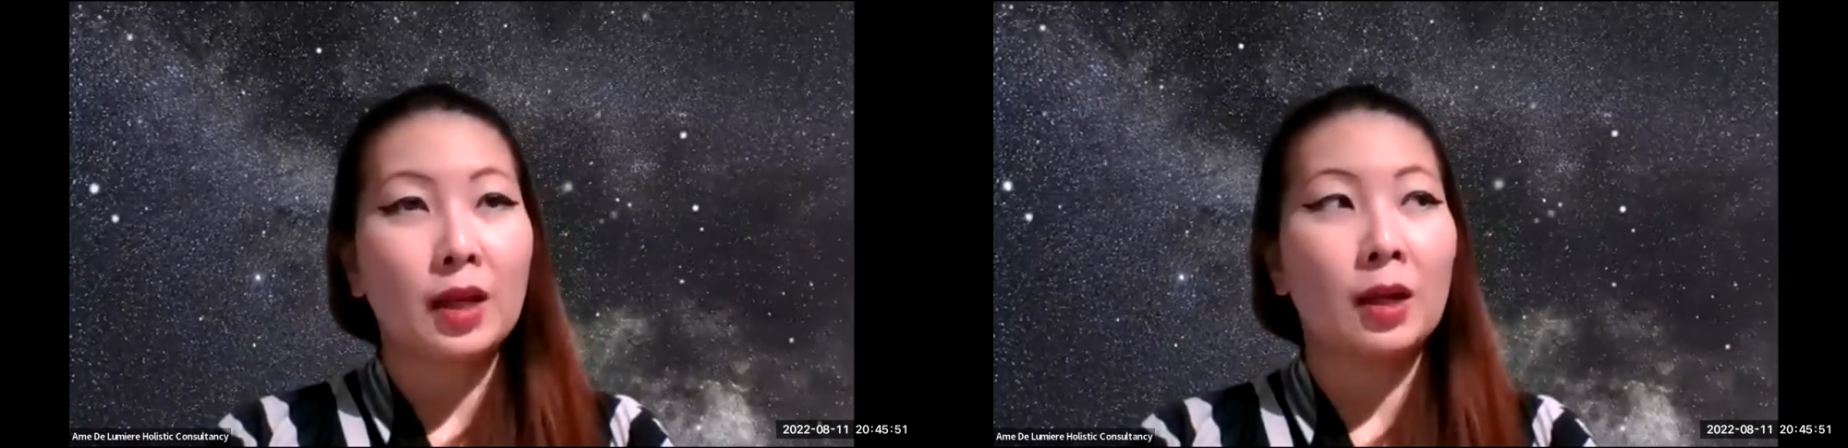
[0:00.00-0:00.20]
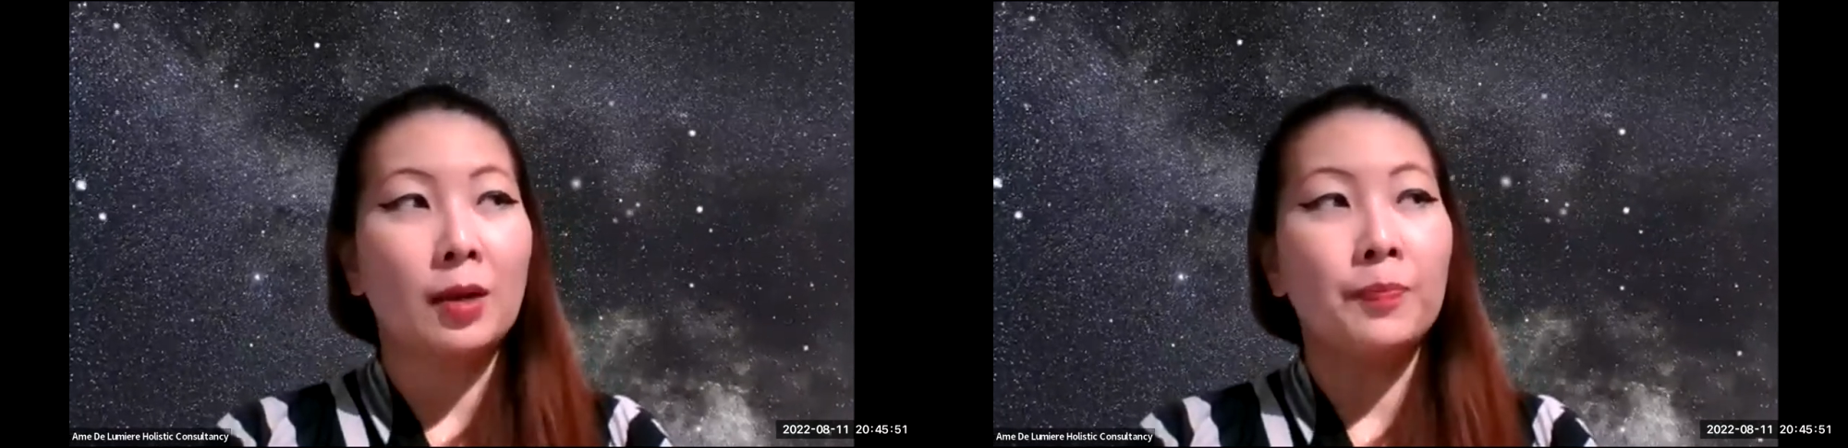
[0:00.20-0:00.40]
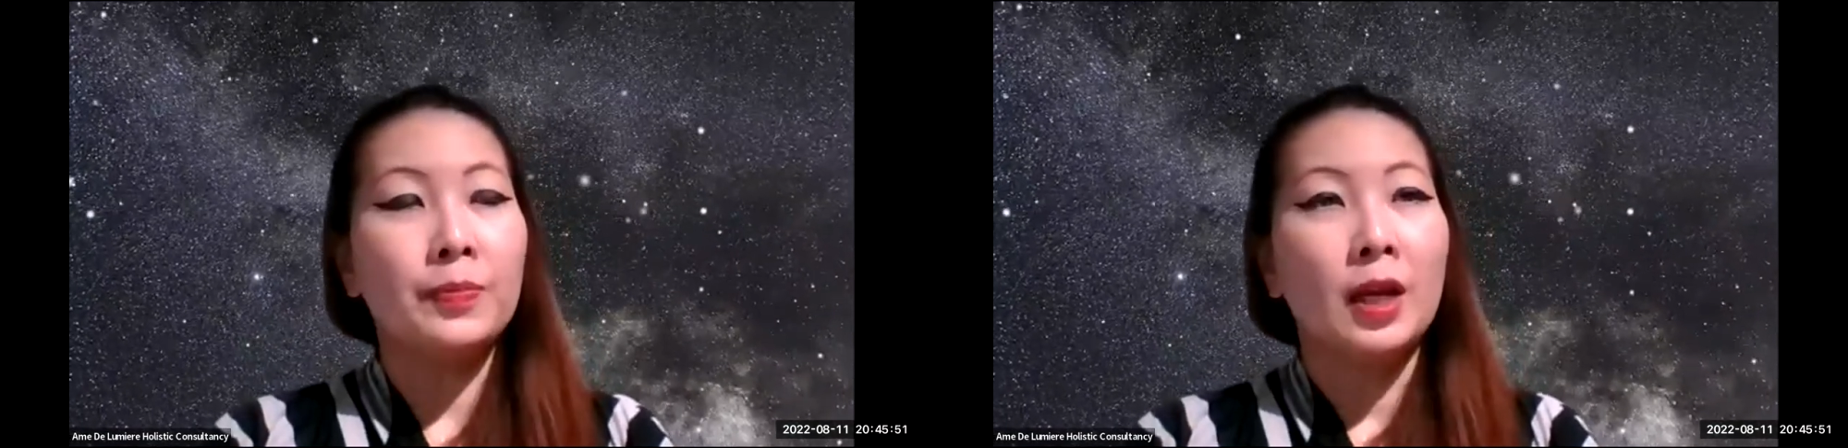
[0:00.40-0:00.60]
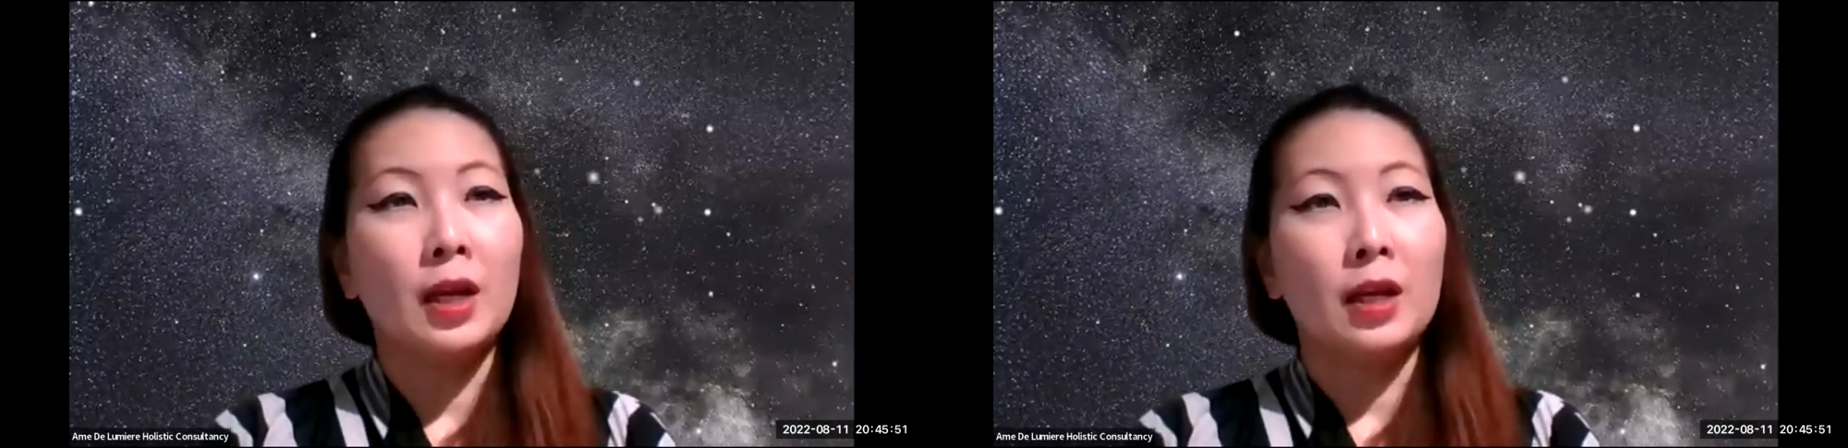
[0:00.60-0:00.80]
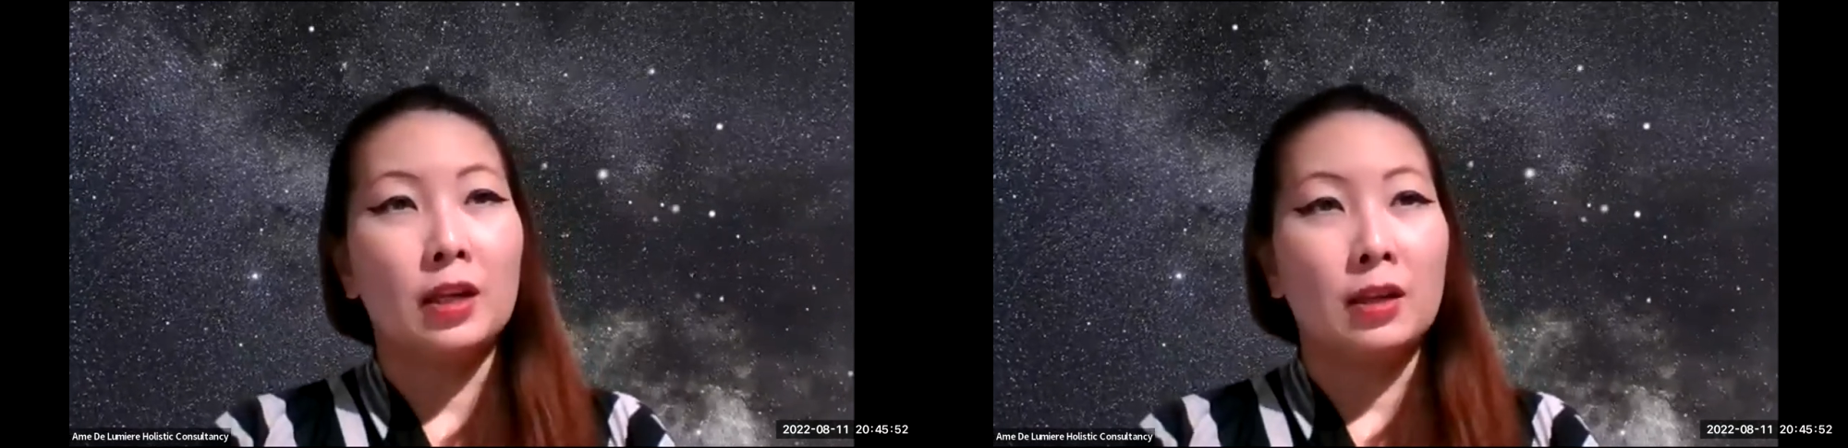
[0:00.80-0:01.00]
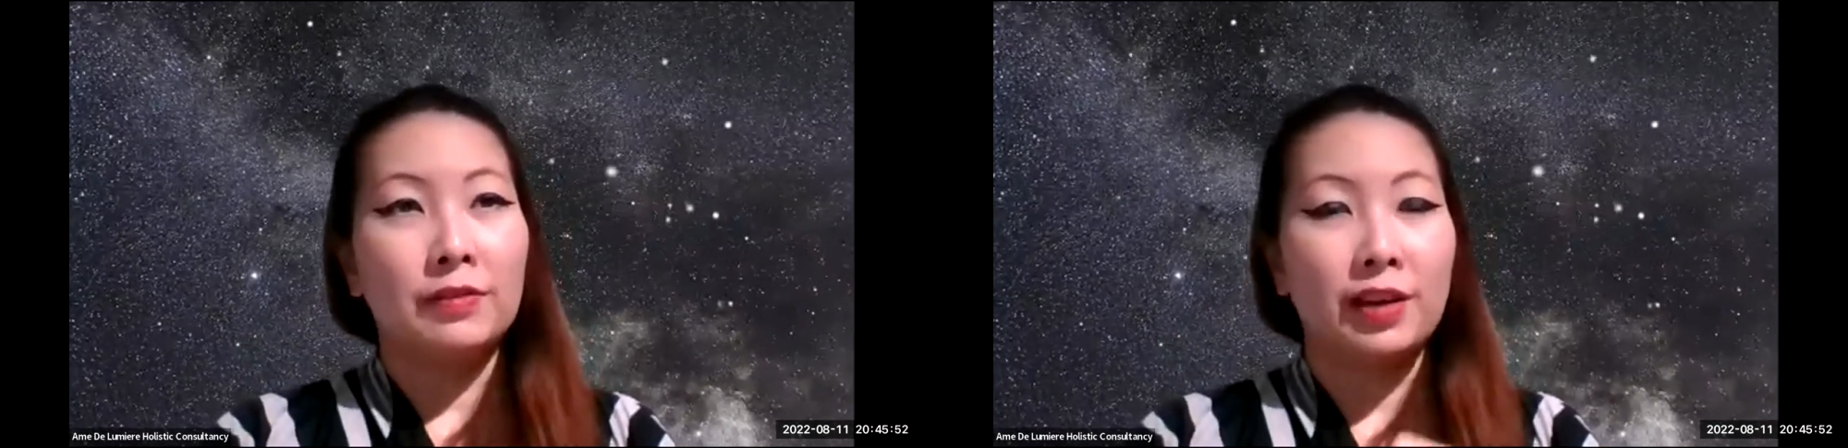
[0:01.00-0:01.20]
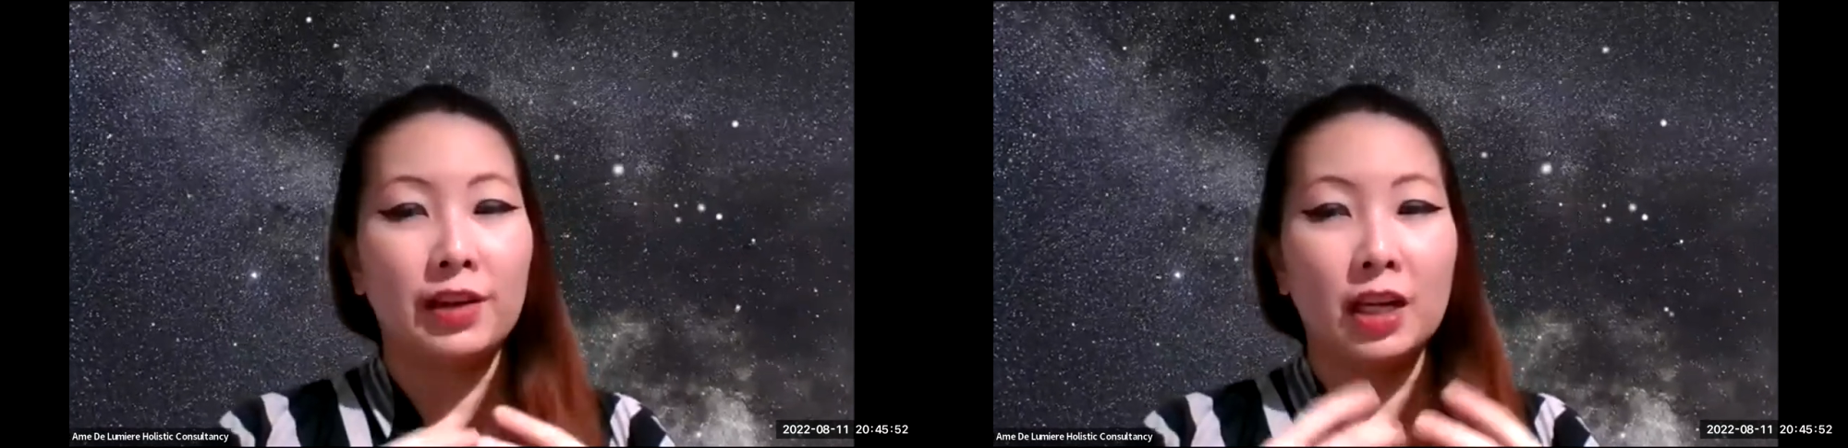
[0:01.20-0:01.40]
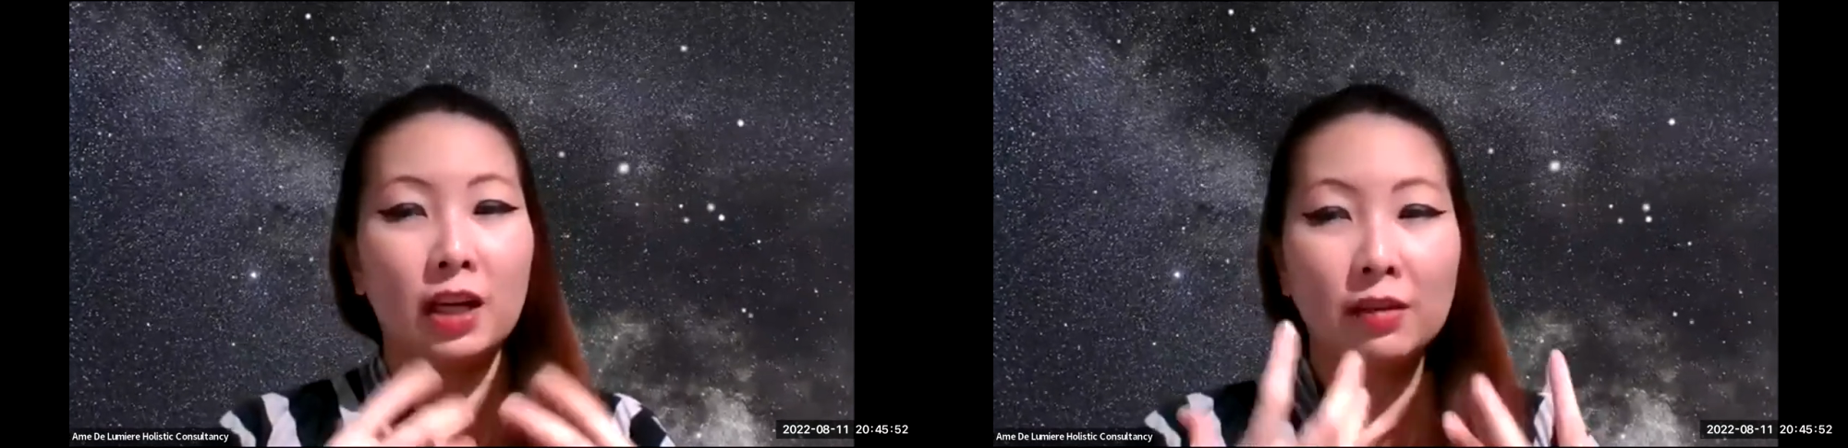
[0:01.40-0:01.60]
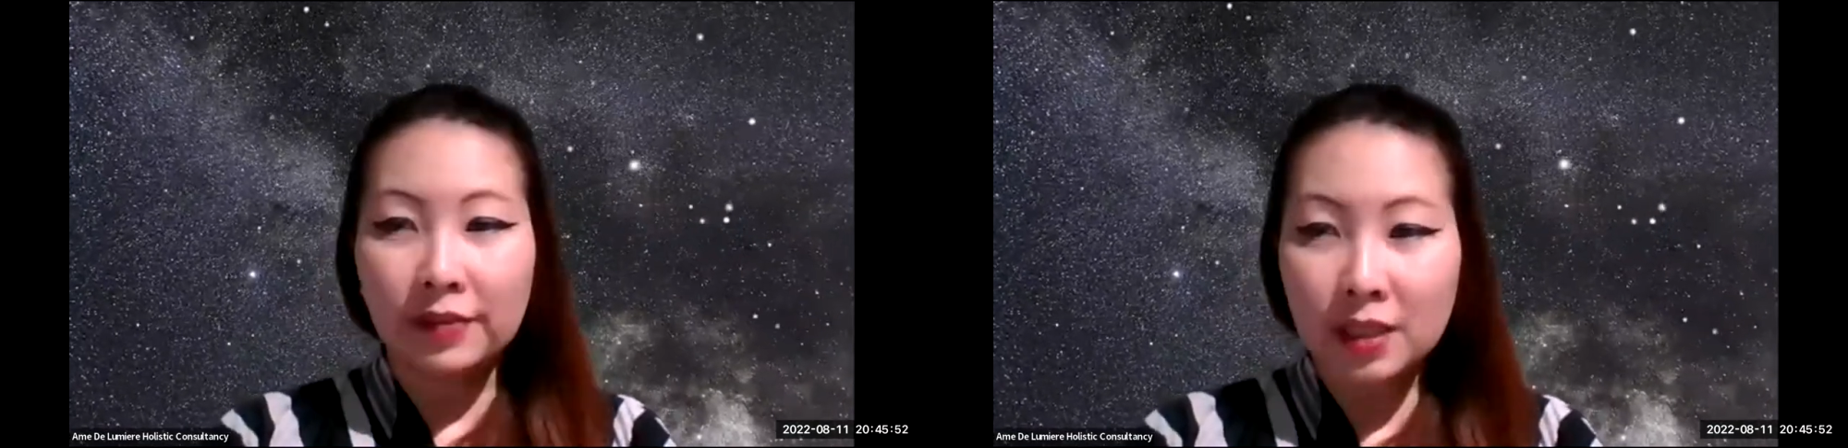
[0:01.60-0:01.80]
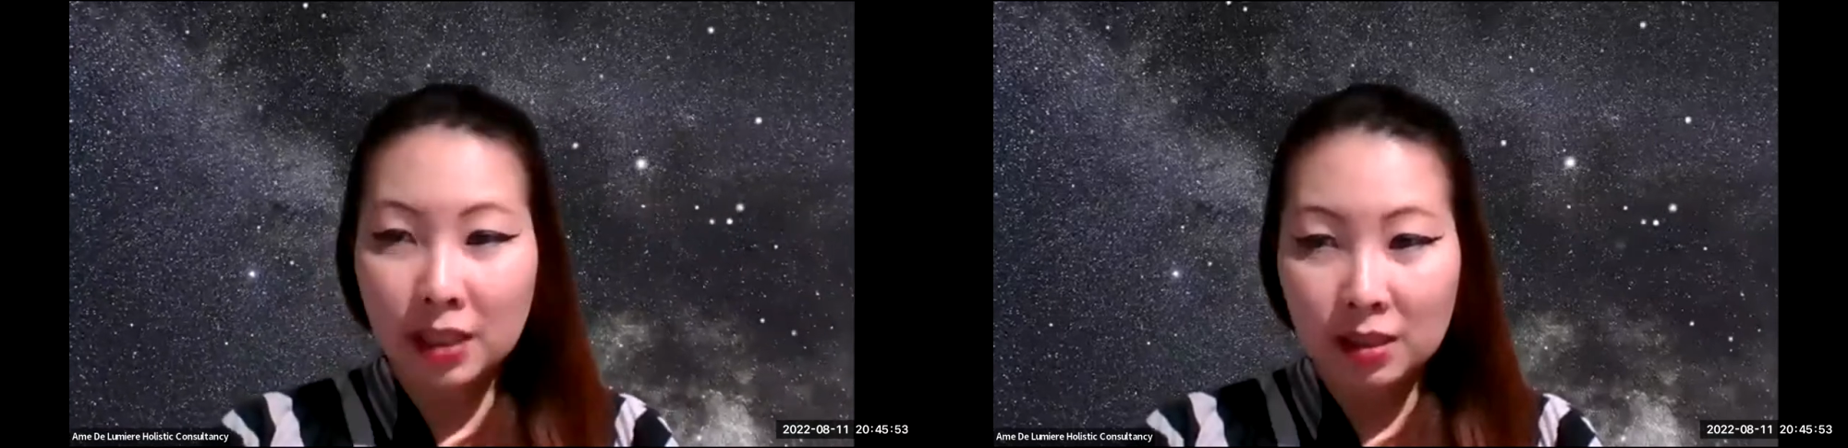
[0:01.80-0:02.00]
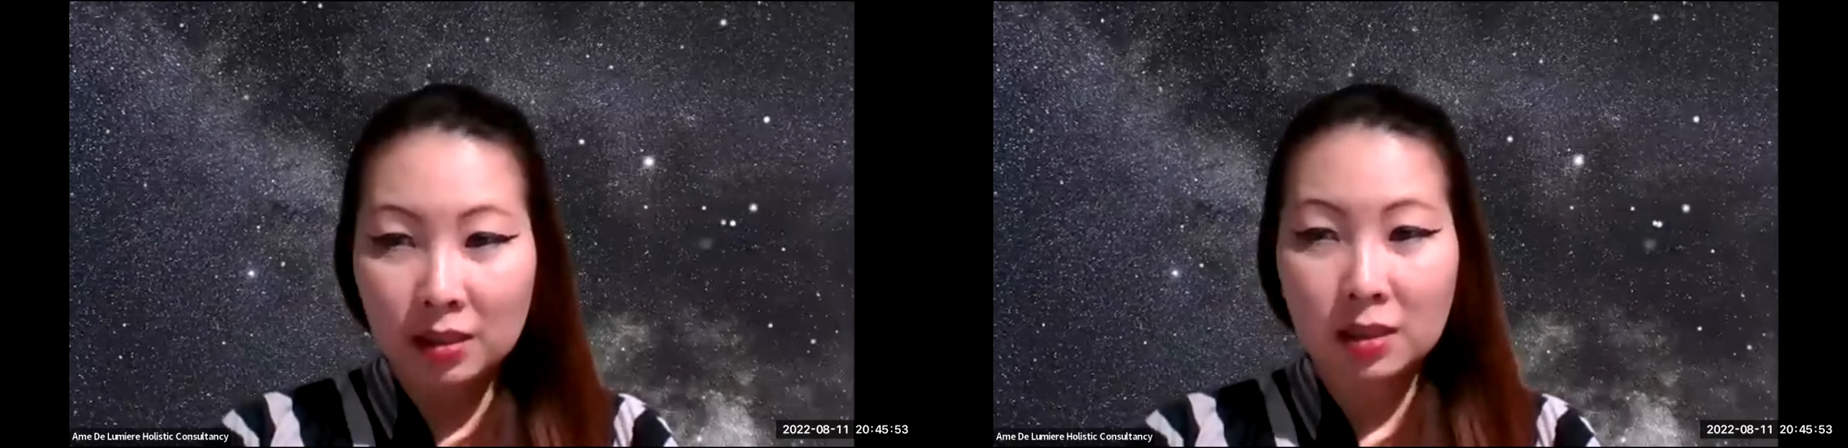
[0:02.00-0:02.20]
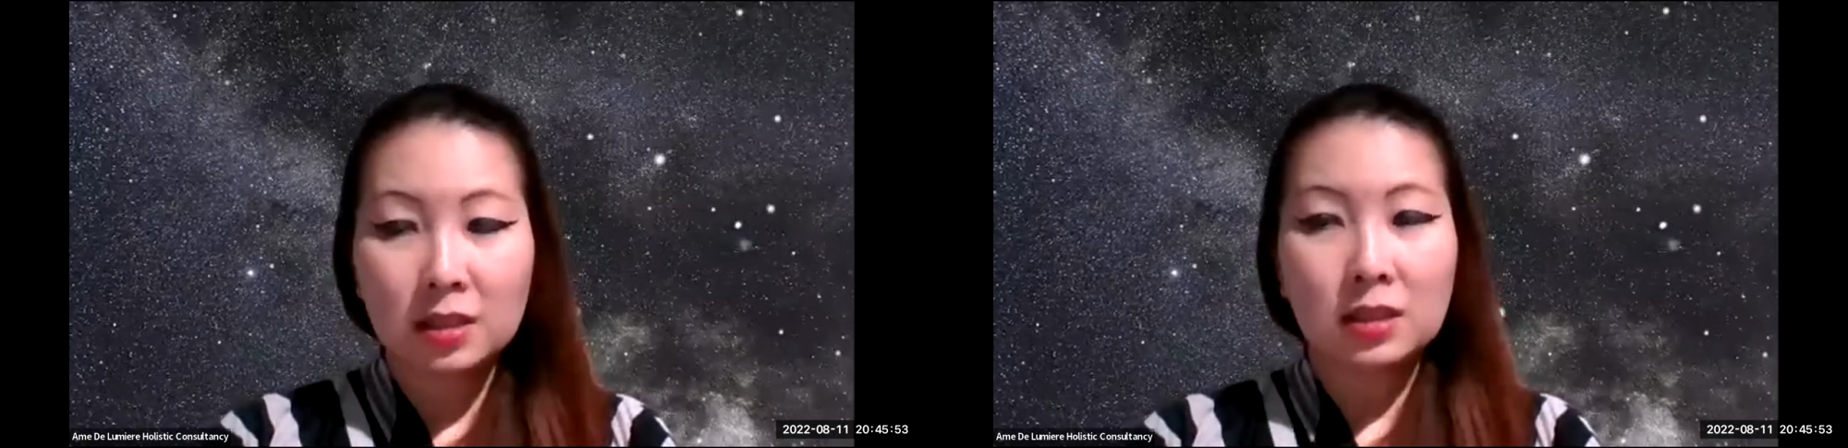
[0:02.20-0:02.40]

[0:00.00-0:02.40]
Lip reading: okay, you're very confident,